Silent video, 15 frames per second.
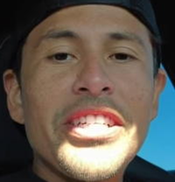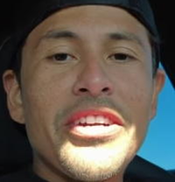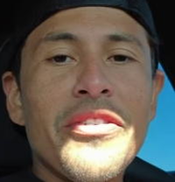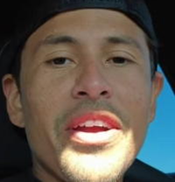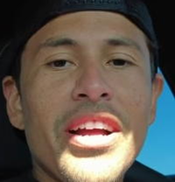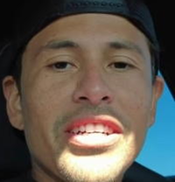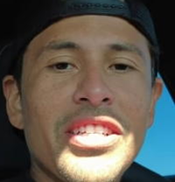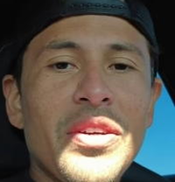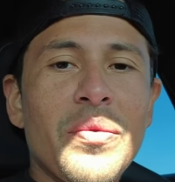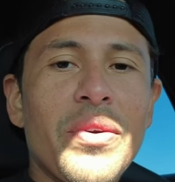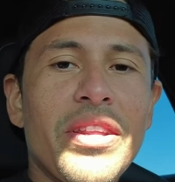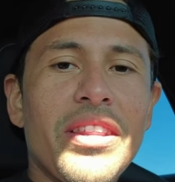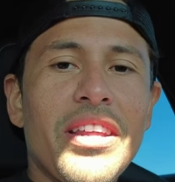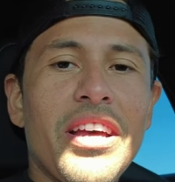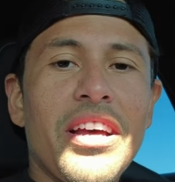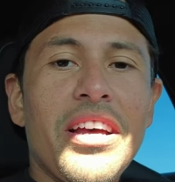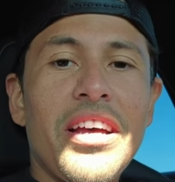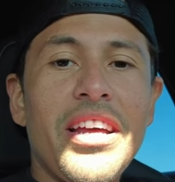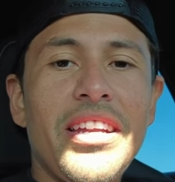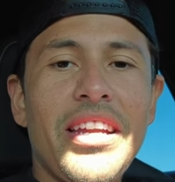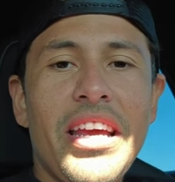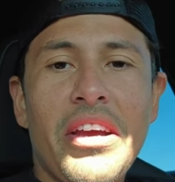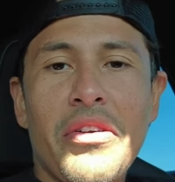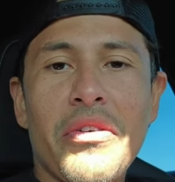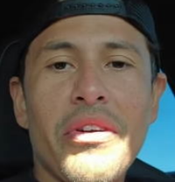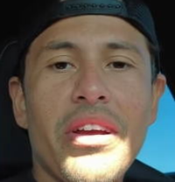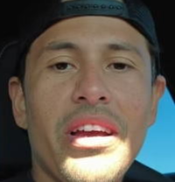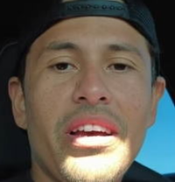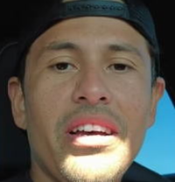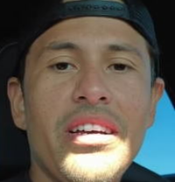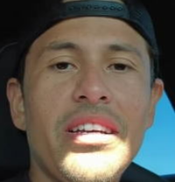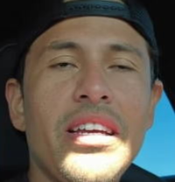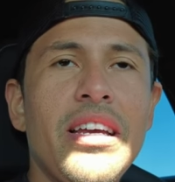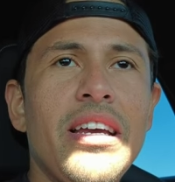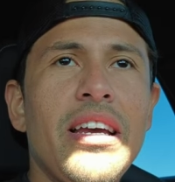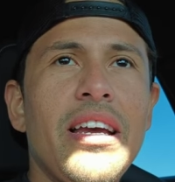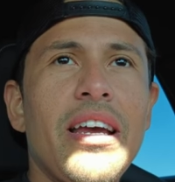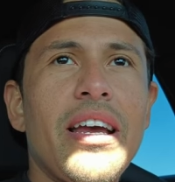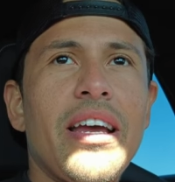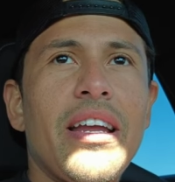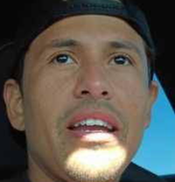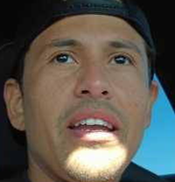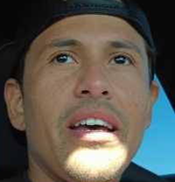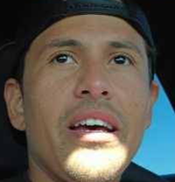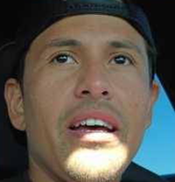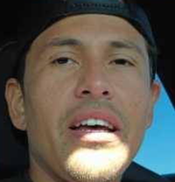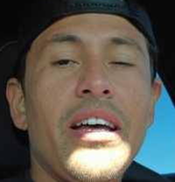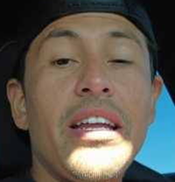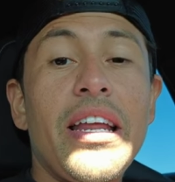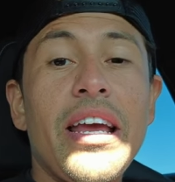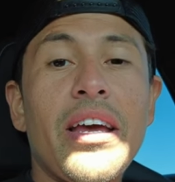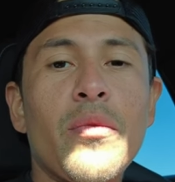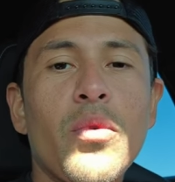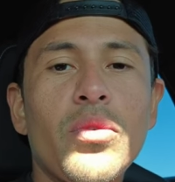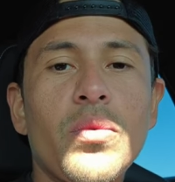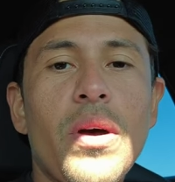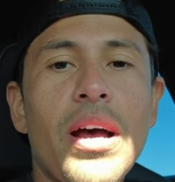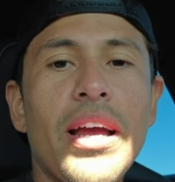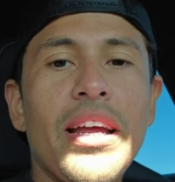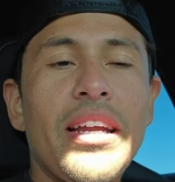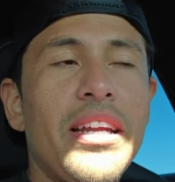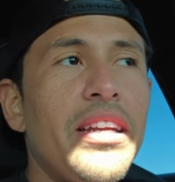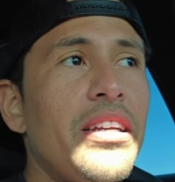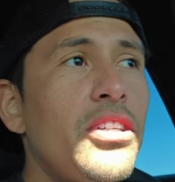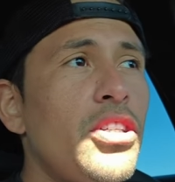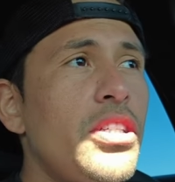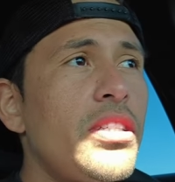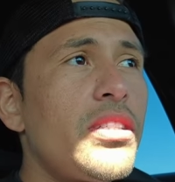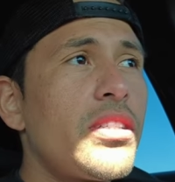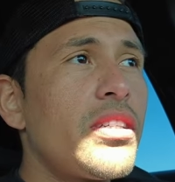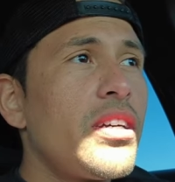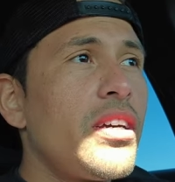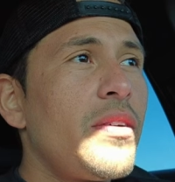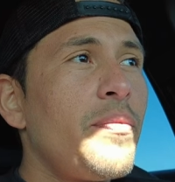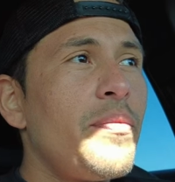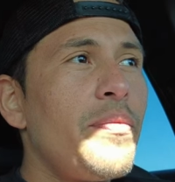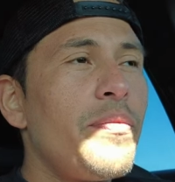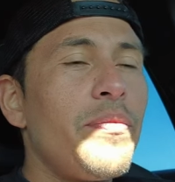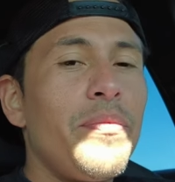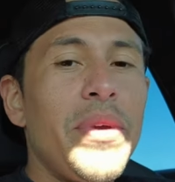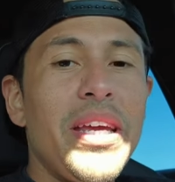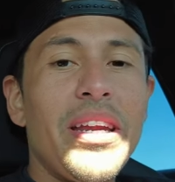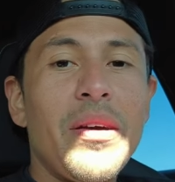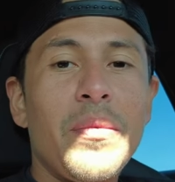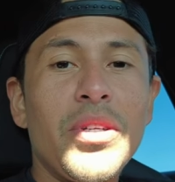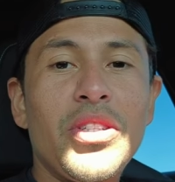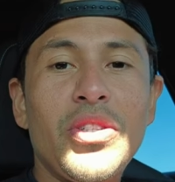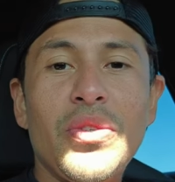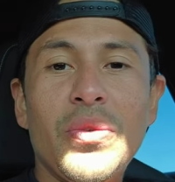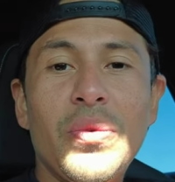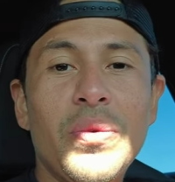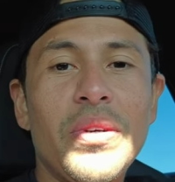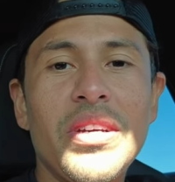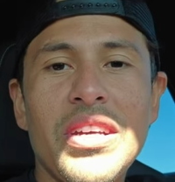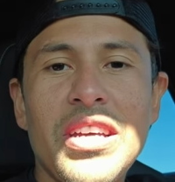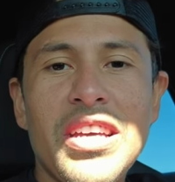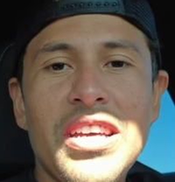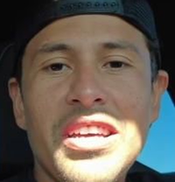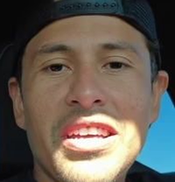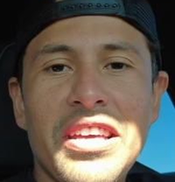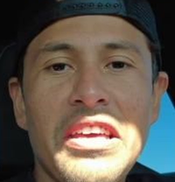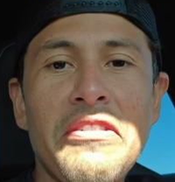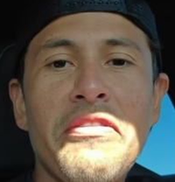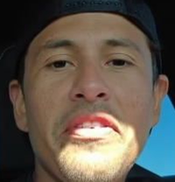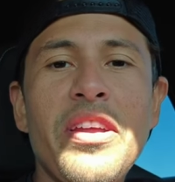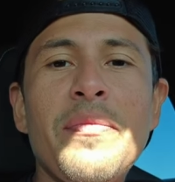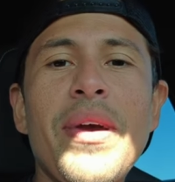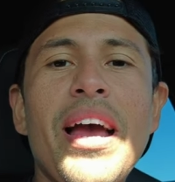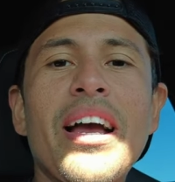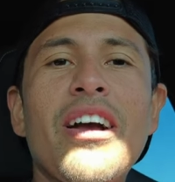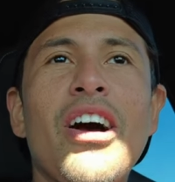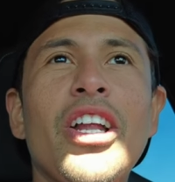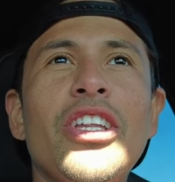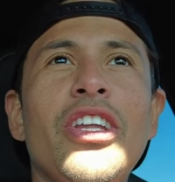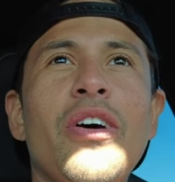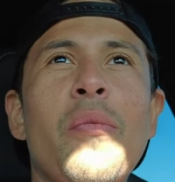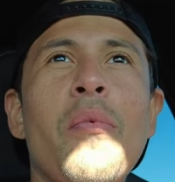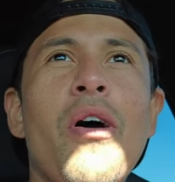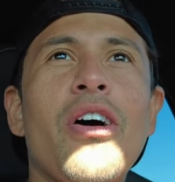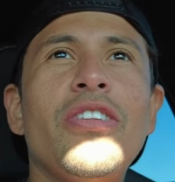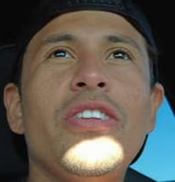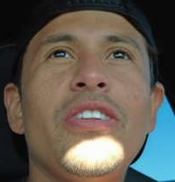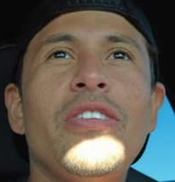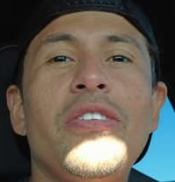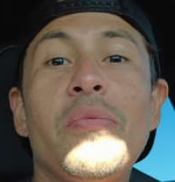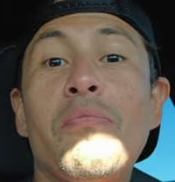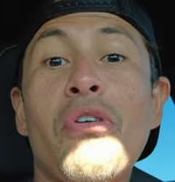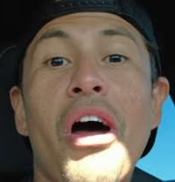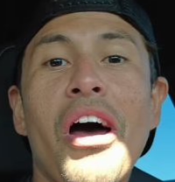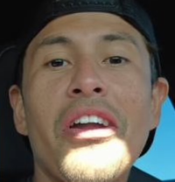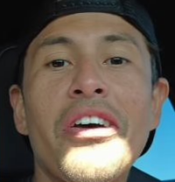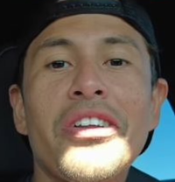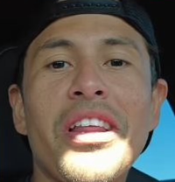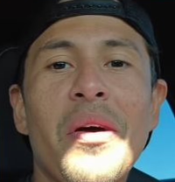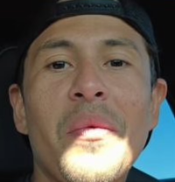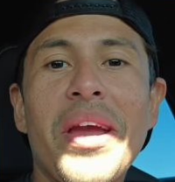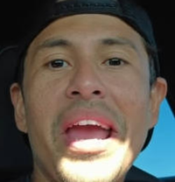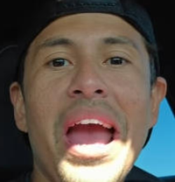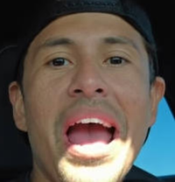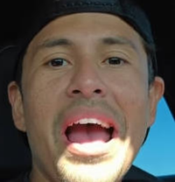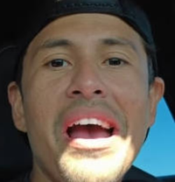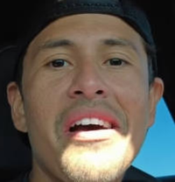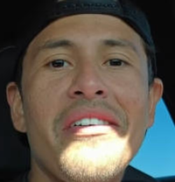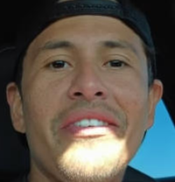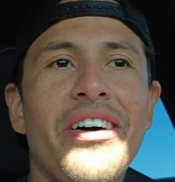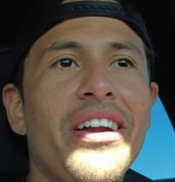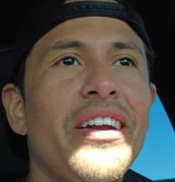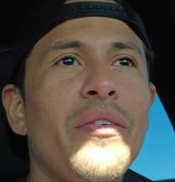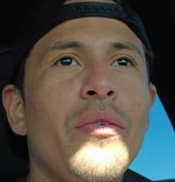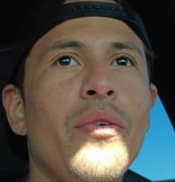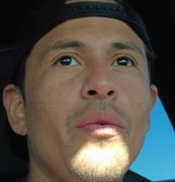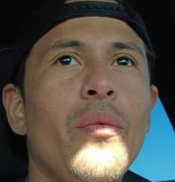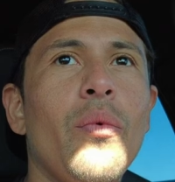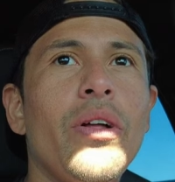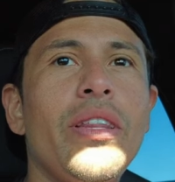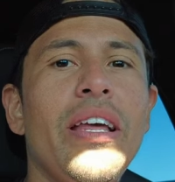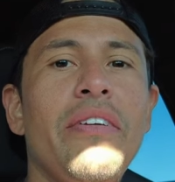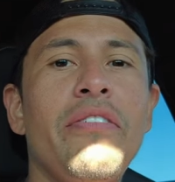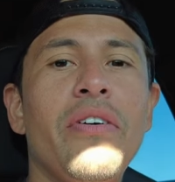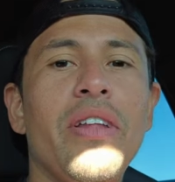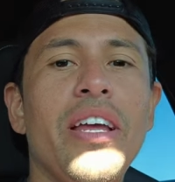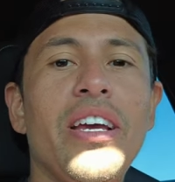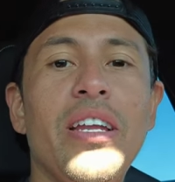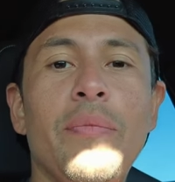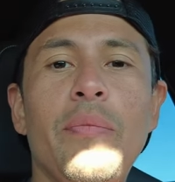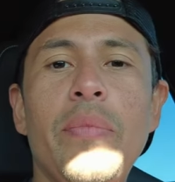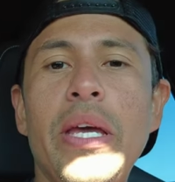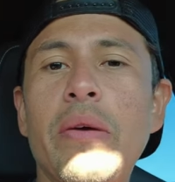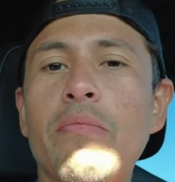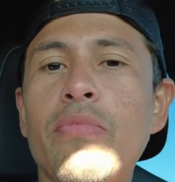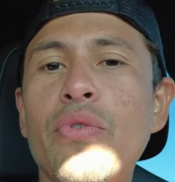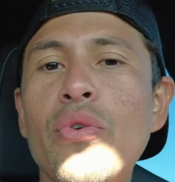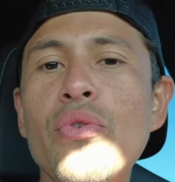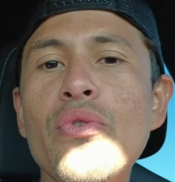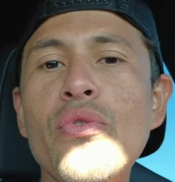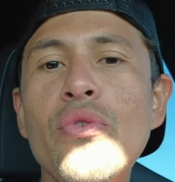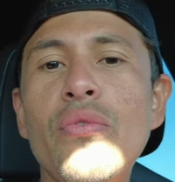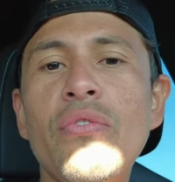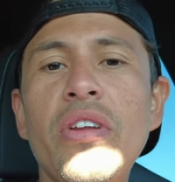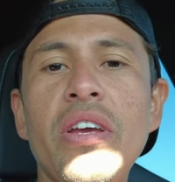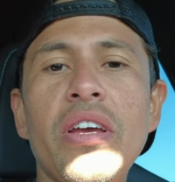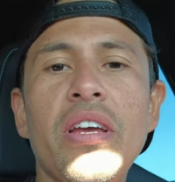interacting with uh, Hyundai Korea and uh, Hyundai and Worldwide, and just uh, being able to give feedback on the on the product that we have, on what they feel like could be improved.